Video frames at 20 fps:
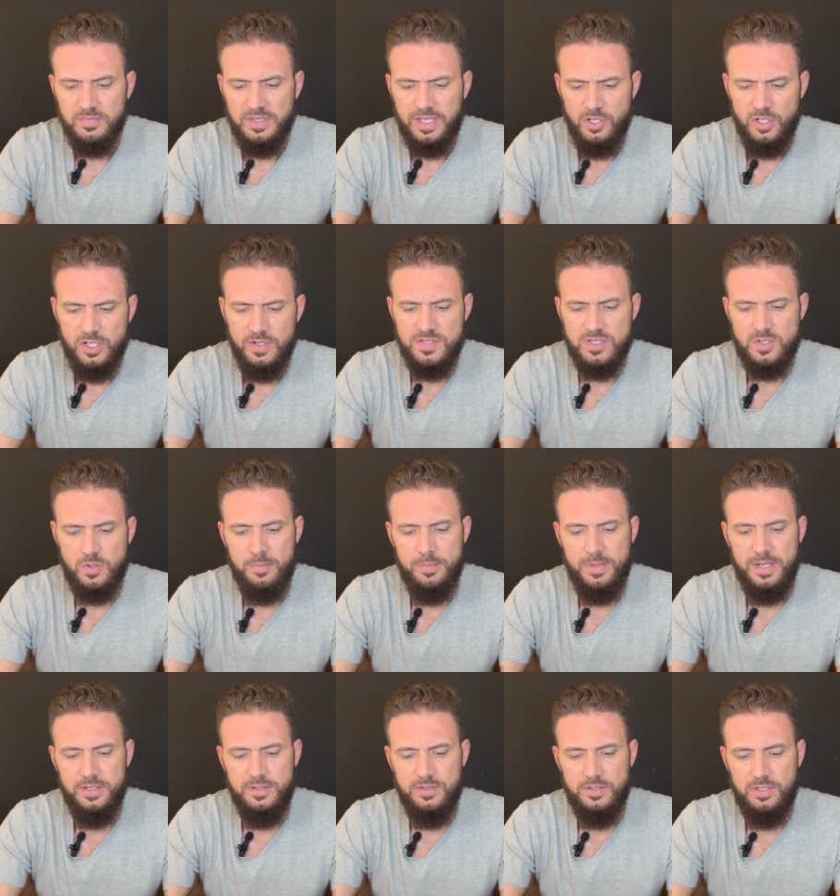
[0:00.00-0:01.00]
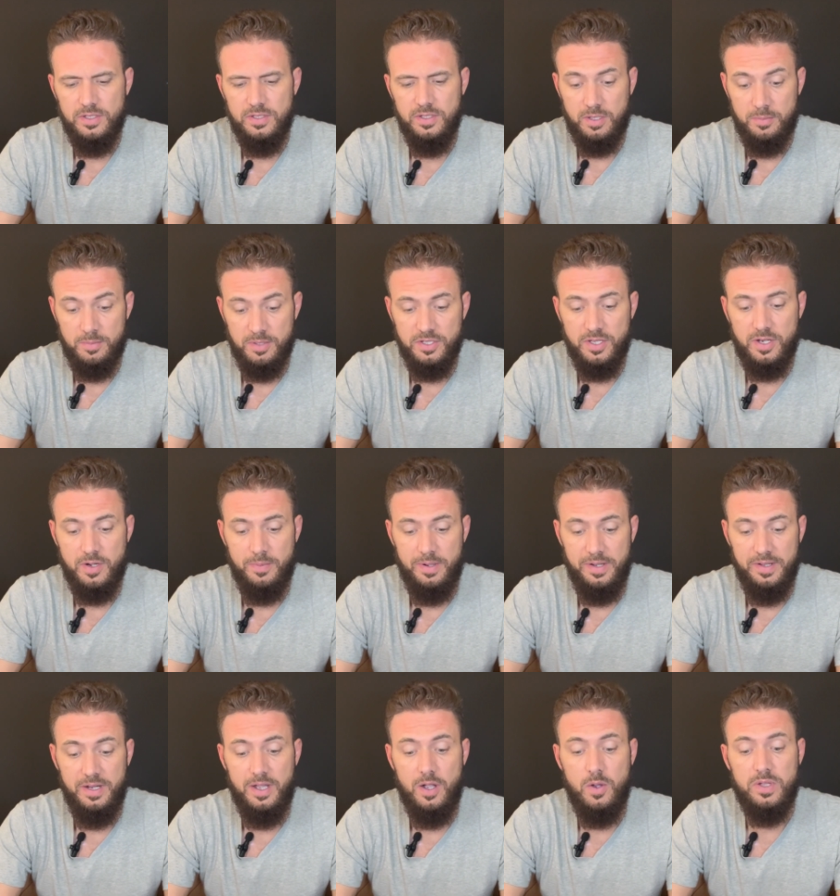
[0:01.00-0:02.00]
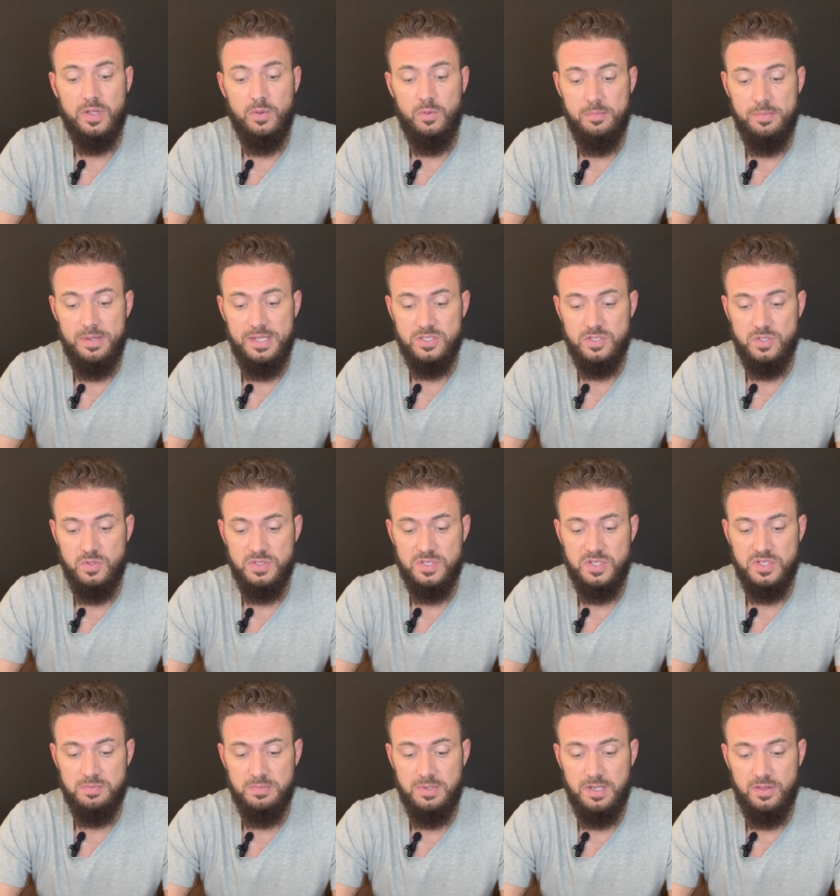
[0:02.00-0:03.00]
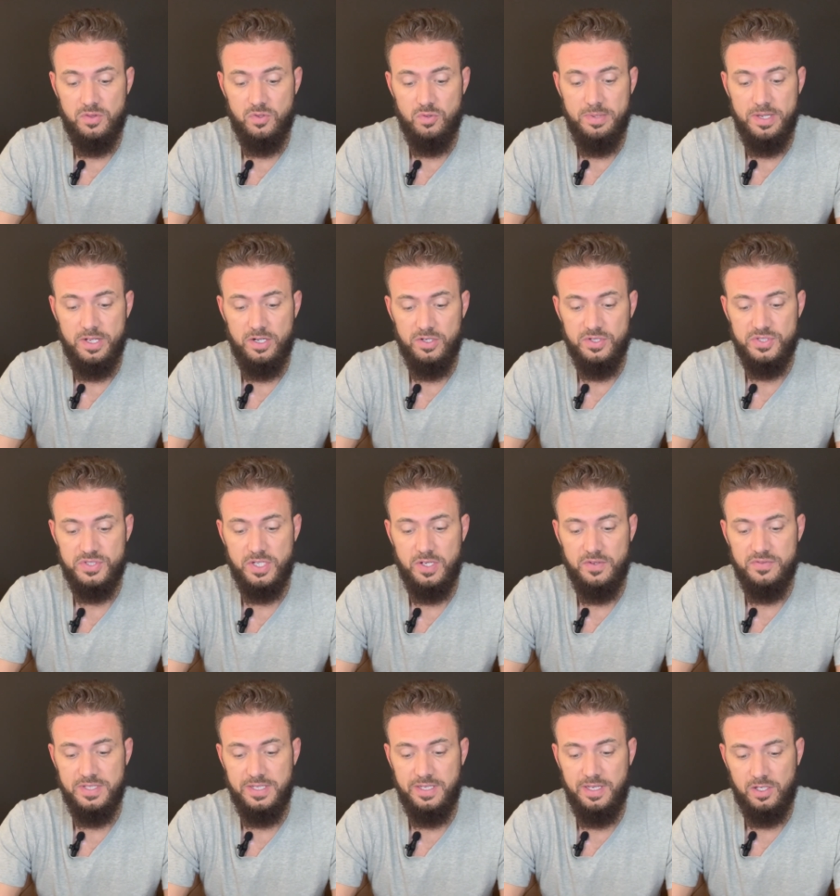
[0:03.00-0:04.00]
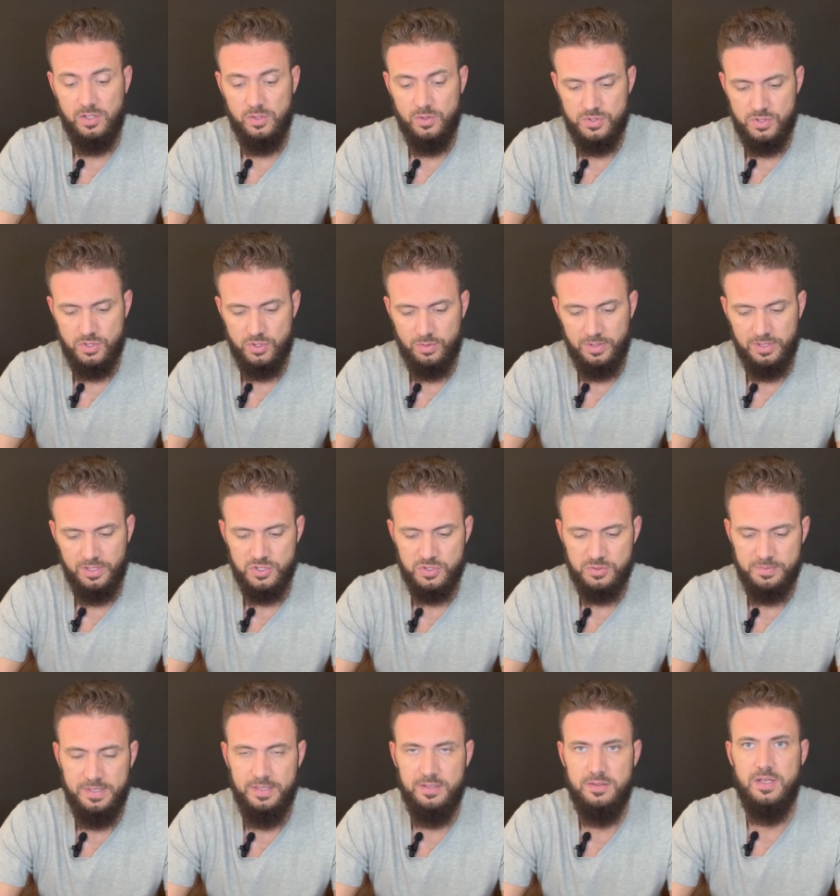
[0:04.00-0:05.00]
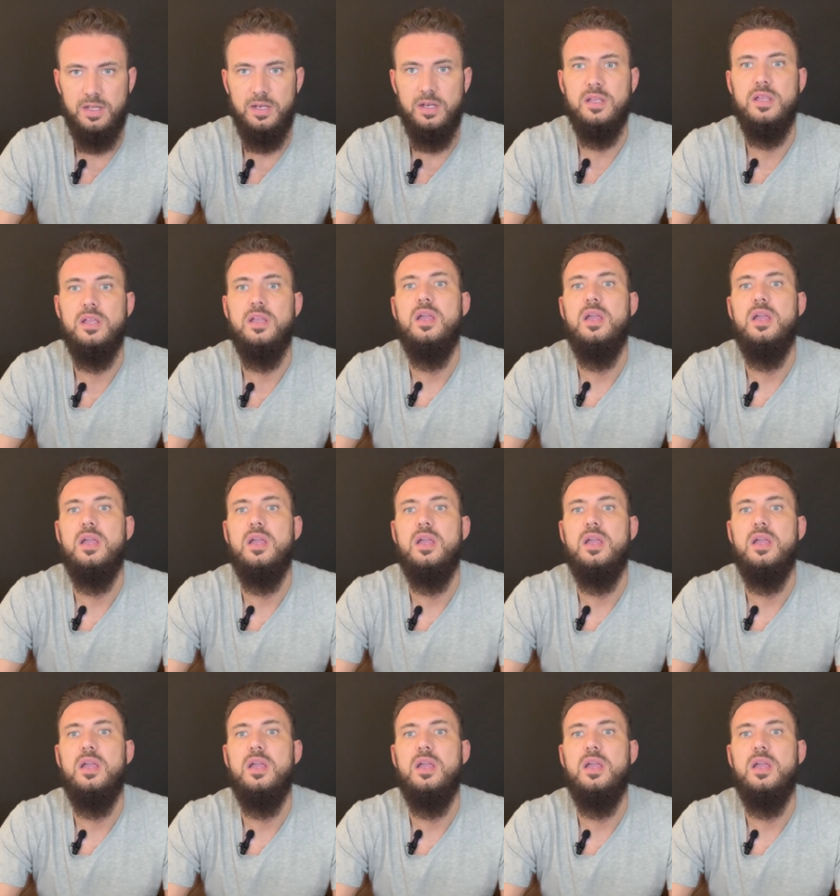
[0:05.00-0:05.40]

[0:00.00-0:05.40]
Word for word: can you give us a reminder, Ramadan reminder, how can we best use this month to better ourselves and get closer to Allah subhanahu wa ta'ala?